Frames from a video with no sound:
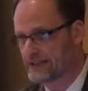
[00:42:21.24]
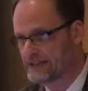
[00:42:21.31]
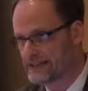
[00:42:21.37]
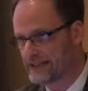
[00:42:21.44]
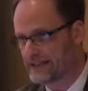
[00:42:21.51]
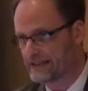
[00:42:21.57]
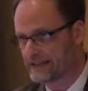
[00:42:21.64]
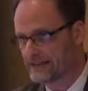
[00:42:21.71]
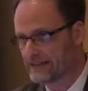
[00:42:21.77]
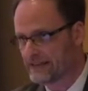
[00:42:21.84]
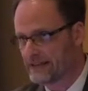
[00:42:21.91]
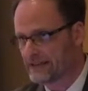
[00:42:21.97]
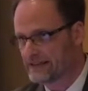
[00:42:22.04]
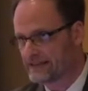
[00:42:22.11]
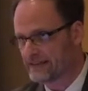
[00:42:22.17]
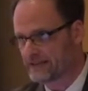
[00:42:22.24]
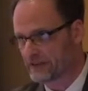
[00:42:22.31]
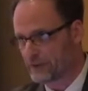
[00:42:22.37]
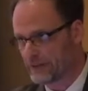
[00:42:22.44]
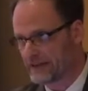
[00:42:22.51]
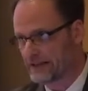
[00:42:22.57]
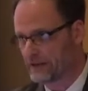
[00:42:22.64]
and did
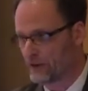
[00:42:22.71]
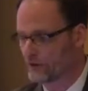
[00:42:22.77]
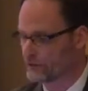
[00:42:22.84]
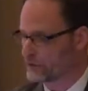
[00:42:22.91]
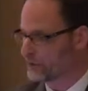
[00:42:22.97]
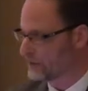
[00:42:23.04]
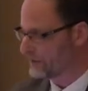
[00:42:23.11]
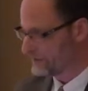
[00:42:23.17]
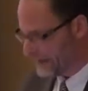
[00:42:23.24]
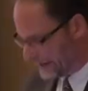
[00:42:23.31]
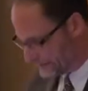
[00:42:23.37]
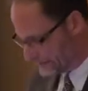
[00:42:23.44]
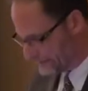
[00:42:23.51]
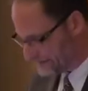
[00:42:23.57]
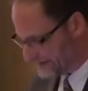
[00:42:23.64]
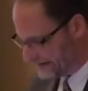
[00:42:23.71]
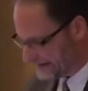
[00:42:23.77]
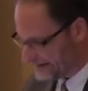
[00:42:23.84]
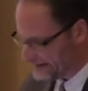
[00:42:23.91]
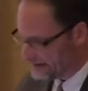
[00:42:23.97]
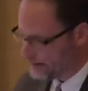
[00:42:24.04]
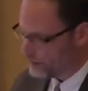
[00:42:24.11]
disagree over
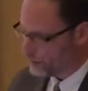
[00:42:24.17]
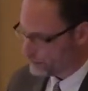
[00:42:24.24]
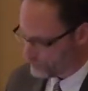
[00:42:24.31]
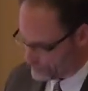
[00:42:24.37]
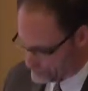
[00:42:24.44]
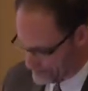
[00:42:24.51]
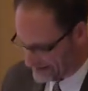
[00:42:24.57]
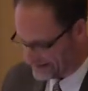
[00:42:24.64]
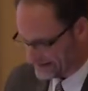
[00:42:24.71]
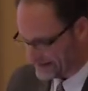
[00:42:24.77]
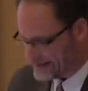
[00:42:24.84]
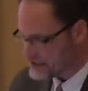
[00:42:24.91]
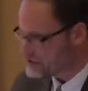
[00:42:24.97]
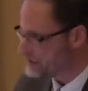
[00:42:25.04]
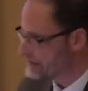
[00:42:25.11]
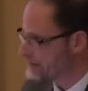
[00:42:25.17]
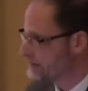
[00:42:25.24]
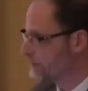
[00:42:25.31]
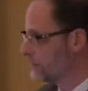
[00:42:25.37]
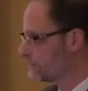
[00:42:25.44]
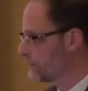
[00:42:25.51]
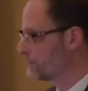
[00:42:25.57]
orthography, over
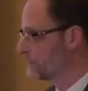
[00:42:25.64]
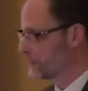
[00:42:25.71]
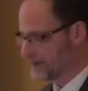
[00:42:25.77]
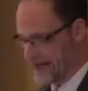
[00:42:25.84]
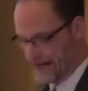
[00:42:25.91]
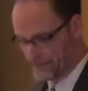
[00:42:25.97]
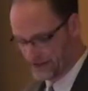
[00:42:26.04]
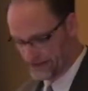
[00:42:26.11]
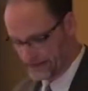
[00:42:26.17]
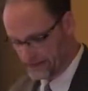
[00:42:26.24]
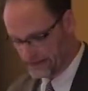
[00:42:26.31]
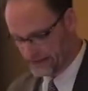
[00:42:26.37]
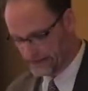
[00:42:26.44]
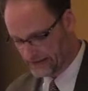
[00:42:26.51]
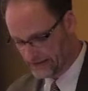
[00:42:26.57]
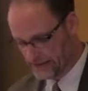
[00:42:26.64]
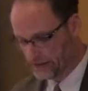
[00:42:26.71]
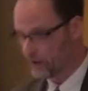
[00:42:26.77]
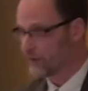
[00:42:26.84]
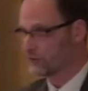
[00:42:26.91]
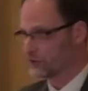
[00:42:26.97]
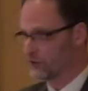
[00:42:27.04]
translation, over vocabulary,
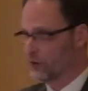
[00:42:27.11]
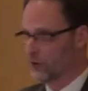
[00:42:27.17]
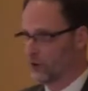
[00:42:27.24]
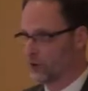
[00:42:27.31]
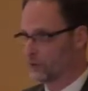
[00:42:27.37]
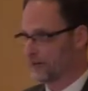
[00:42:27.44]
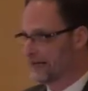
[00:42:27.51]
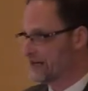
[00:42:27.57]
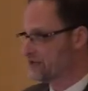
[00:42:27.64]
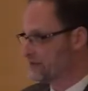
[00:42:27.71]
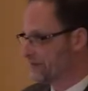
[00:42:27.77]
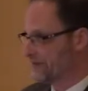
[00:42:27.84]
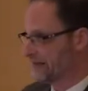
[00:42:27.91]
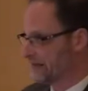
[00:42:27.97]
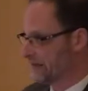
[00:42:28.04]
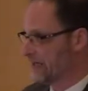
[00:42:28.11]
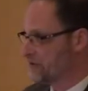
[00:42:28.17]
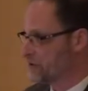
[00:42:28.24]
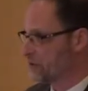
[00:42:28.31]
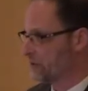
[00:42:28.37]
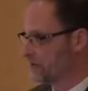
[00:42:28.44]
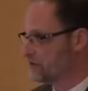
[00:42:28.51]
over a whole range of
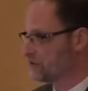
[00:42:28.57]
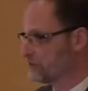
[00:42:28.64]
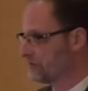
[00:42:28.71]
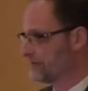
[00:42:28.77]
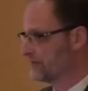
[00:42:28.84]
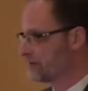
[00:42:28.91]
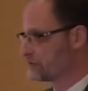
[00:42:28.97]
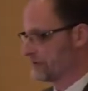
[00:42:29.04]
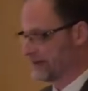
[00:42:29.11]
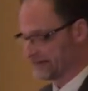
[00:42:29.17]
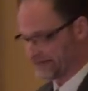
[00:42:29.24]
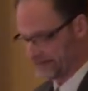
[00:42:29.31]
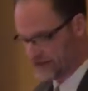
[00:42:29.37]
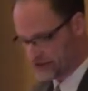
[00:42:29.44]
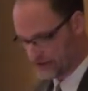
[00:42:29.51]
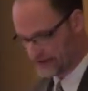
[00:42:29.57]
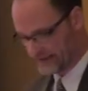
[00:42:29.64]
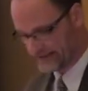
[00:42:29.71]
theological issues in the translation